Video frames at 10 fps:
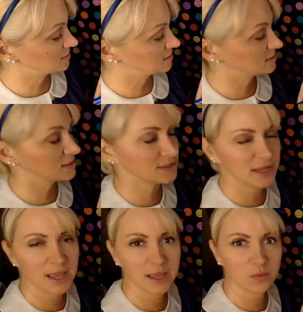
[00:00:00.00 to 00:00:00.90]
This is
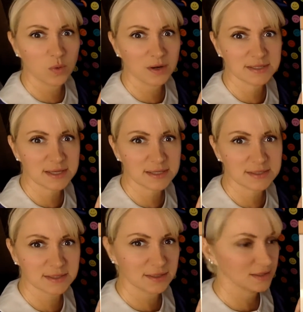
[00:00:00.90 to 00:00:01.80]
a, what is
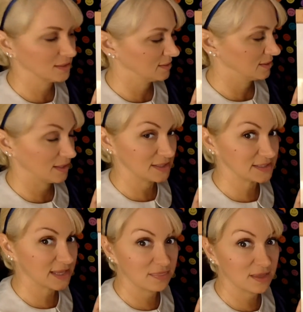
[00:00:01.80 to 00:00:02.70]
this?
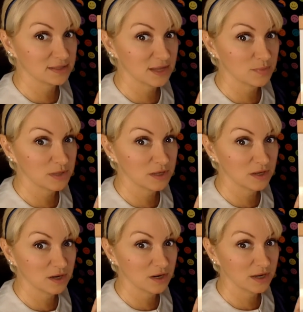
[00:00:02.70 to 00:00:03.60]
It's getting that time of
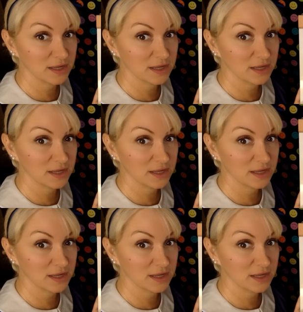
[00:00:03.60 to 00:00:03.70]
year.